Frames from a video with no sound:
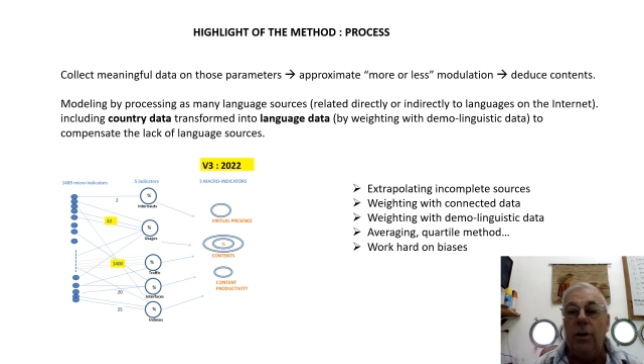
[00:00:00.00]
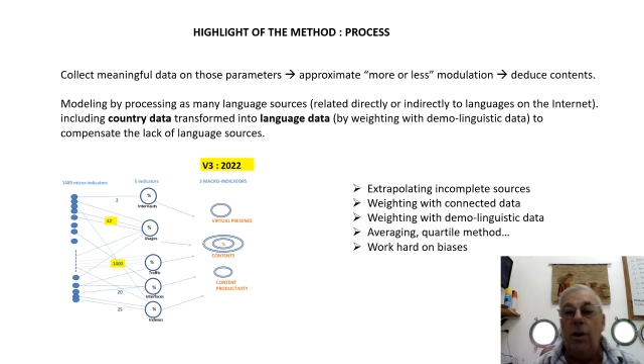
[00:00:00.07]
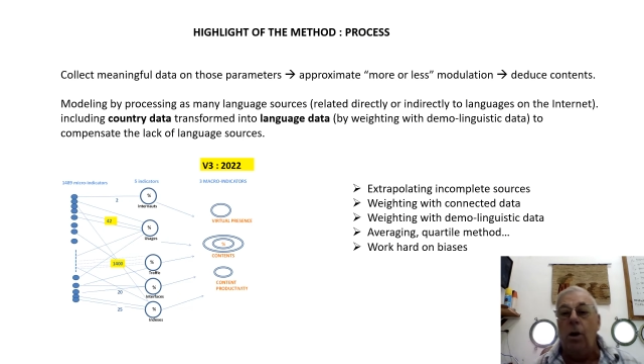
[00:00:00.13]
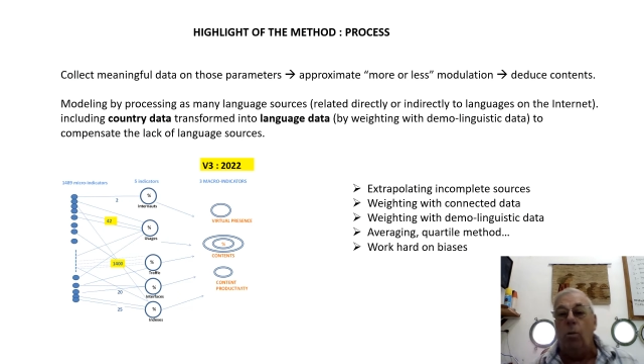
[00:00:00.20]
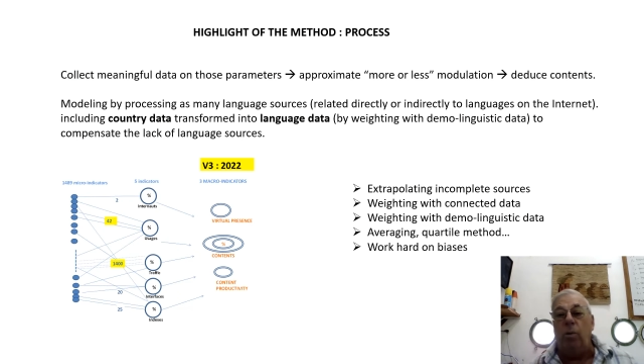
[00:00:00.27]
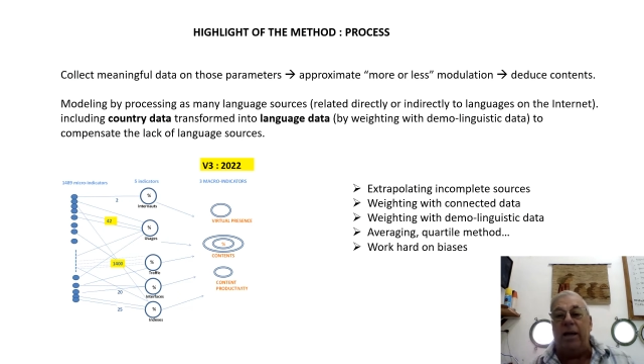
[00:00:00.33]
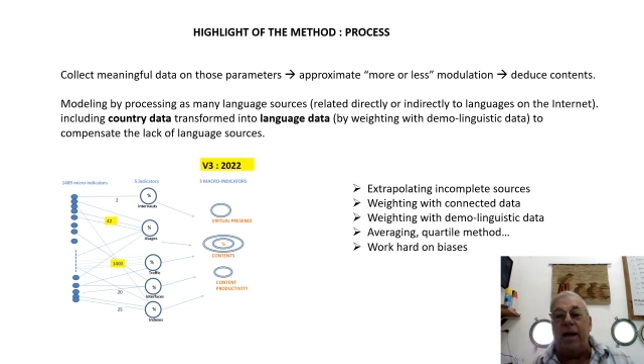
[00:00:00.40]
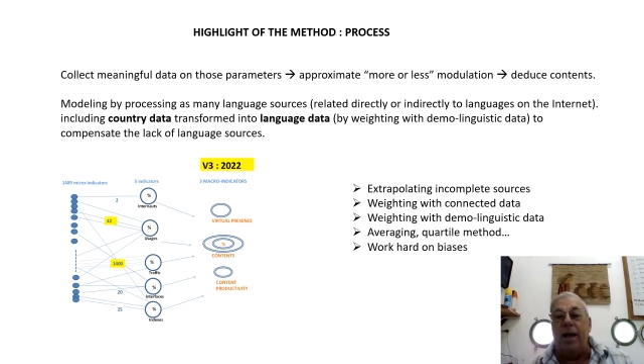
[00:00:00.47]

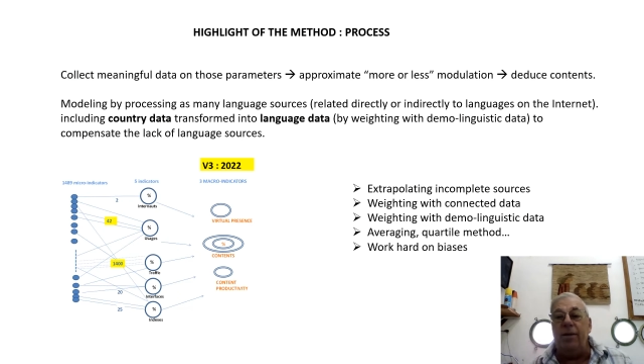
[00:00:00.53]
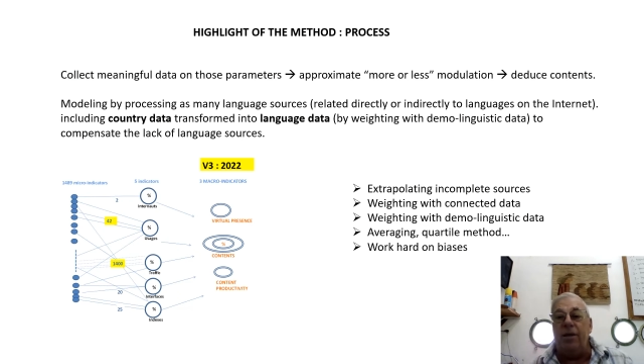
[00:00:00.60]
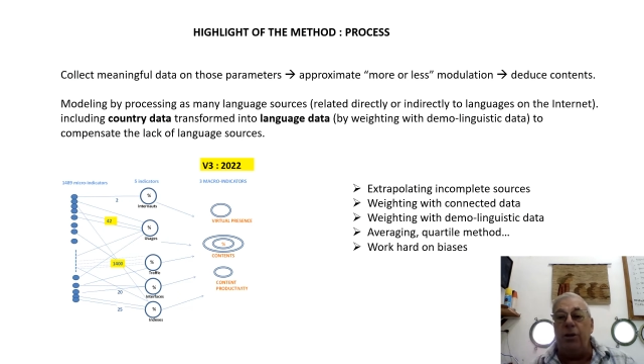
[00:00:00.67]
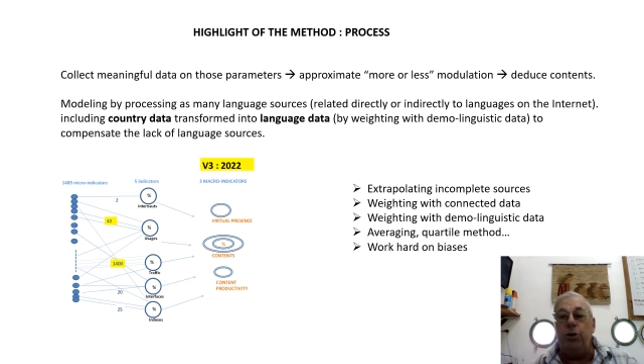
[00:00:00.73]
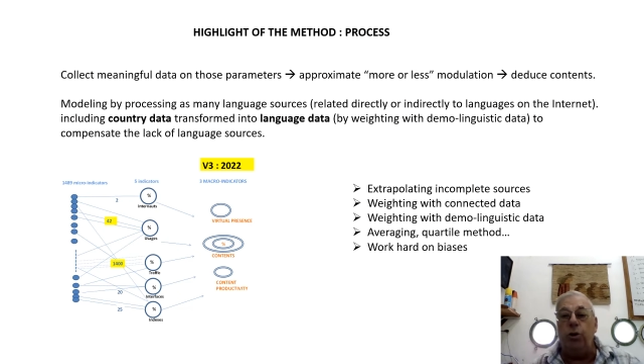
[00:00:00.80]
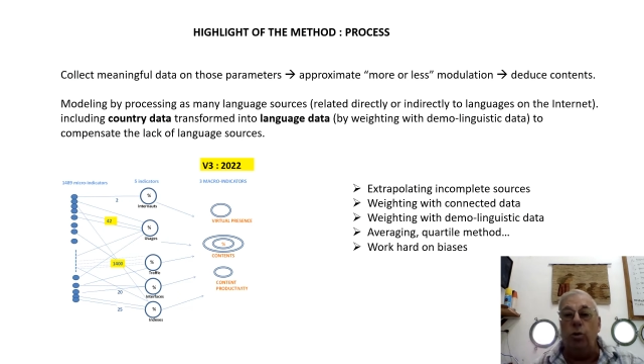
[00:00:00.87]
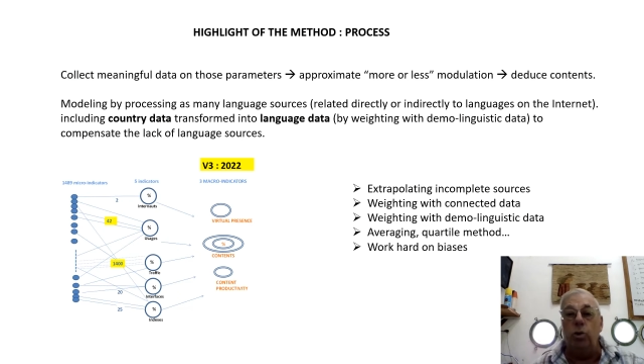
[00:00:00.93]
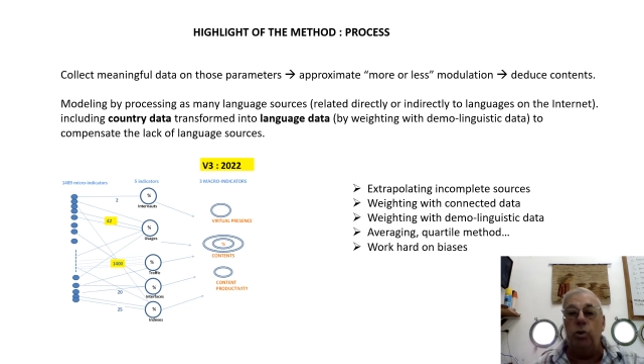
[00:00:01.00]
we can
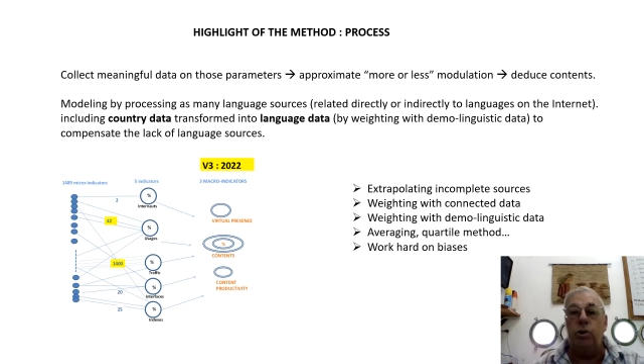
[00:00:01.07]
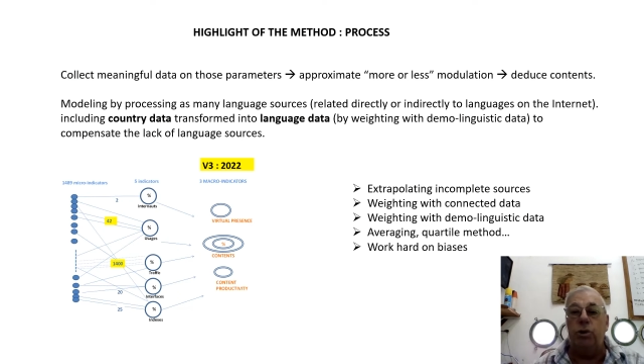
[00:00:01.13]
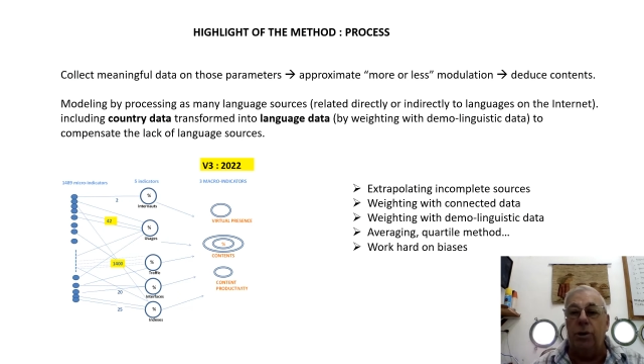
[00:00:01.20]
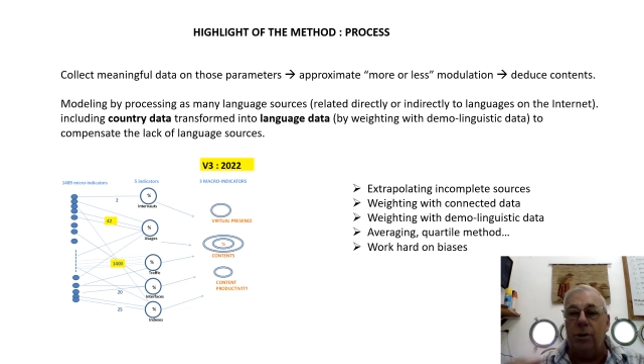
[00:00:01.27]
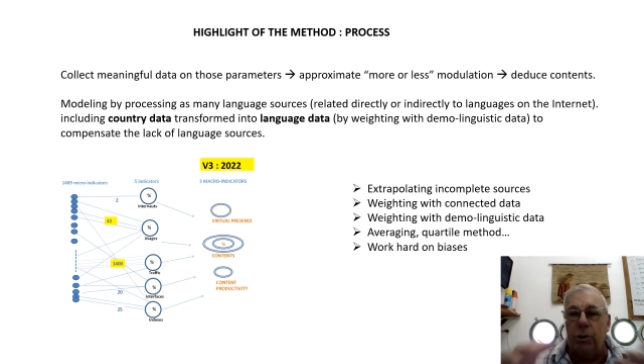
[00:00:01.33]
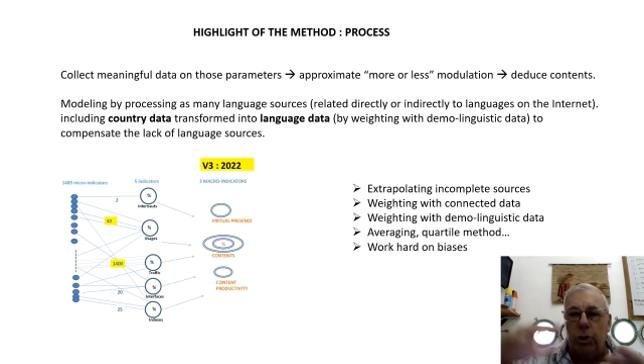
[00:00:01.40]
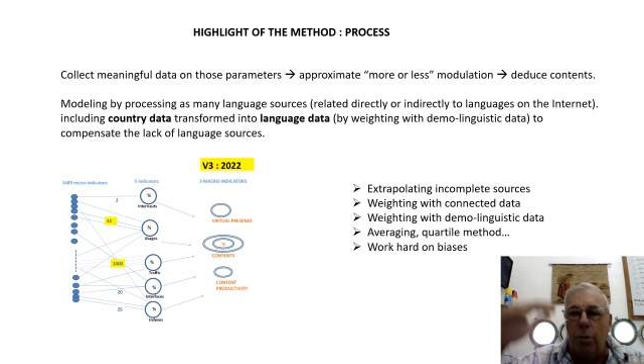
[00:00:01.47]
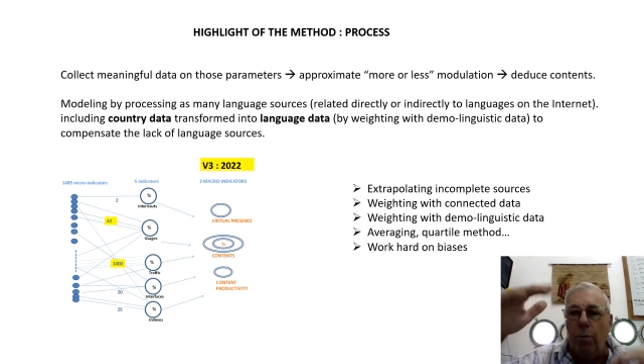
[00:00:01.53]
deduce
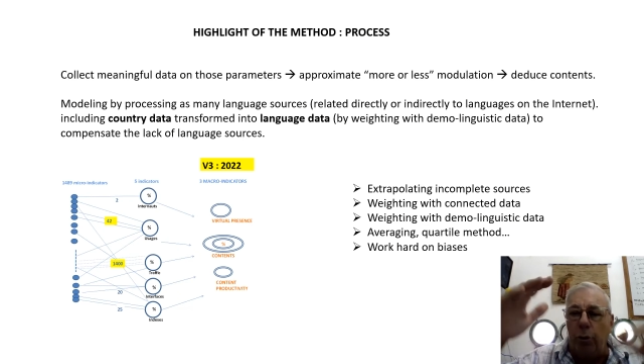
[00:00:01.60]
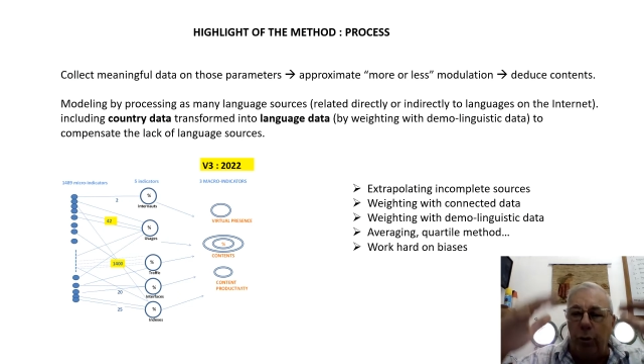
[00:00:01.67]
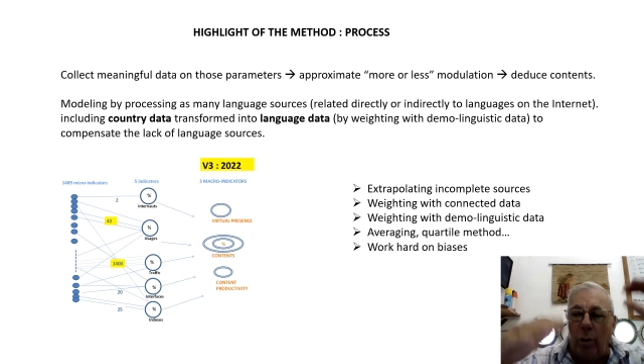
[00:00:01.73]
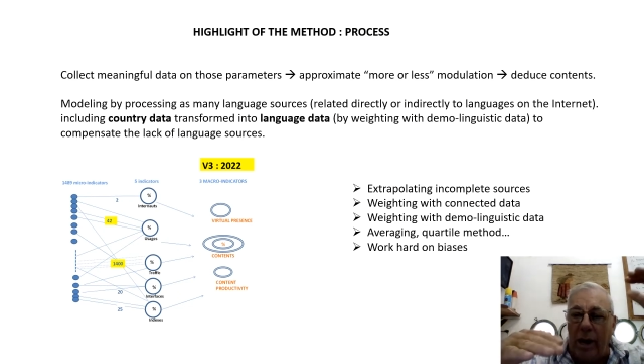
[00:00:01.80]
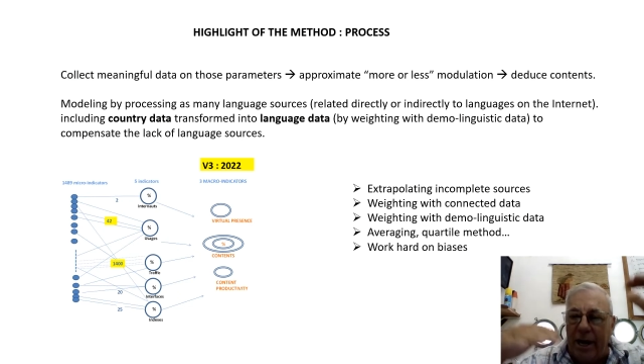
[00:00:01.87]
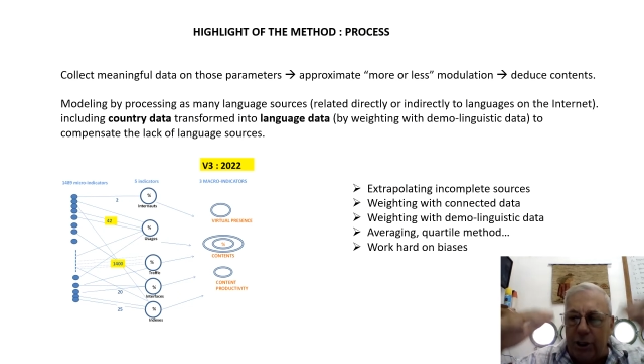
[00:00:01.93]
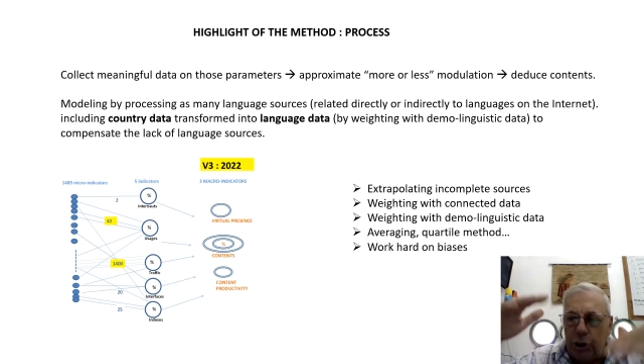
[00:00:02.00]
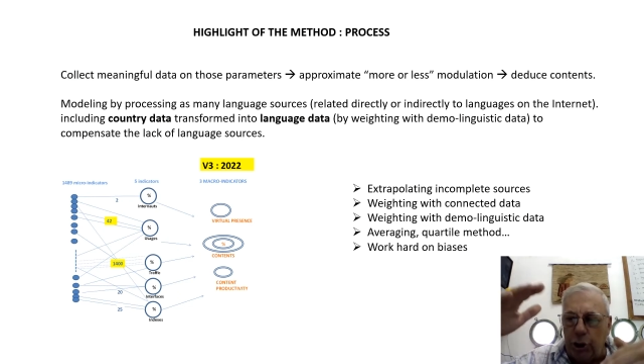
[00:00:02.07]
the
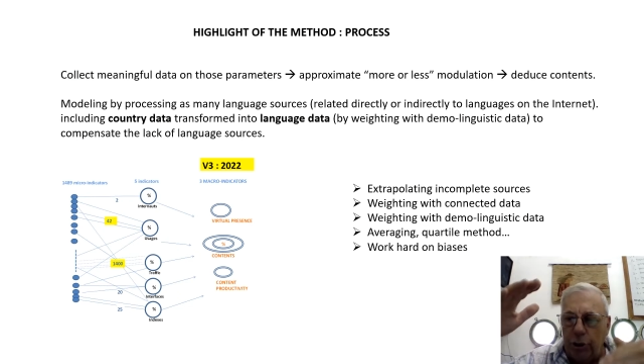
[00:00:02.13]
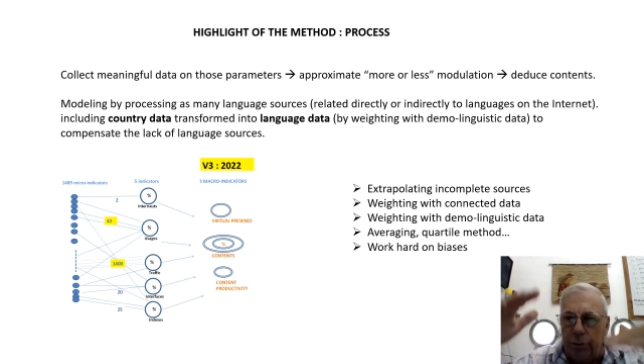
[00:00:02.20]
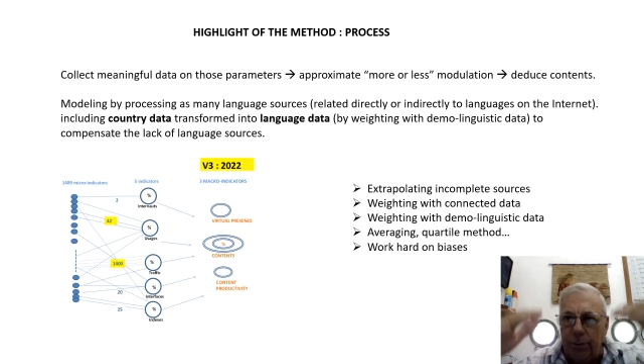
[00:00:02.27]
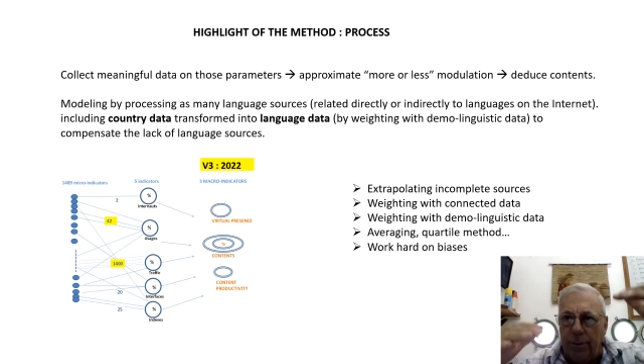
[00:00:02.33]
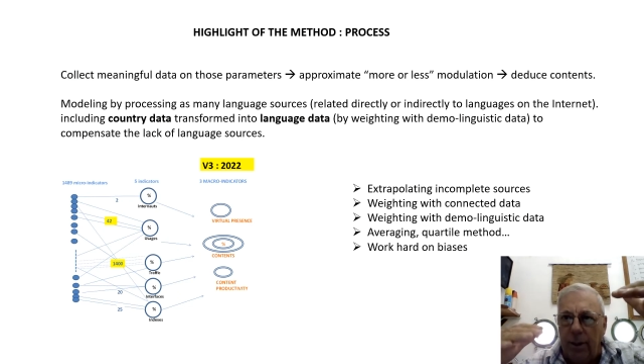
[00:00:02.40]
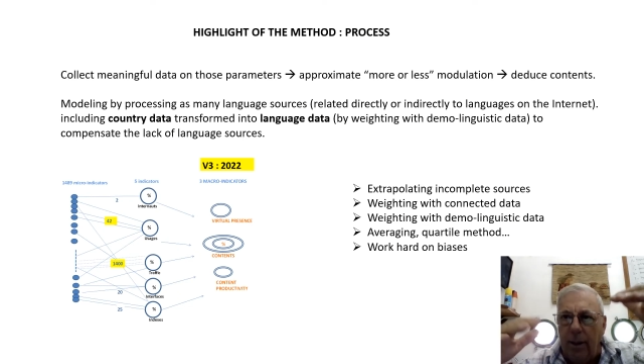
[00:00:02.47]
modulation,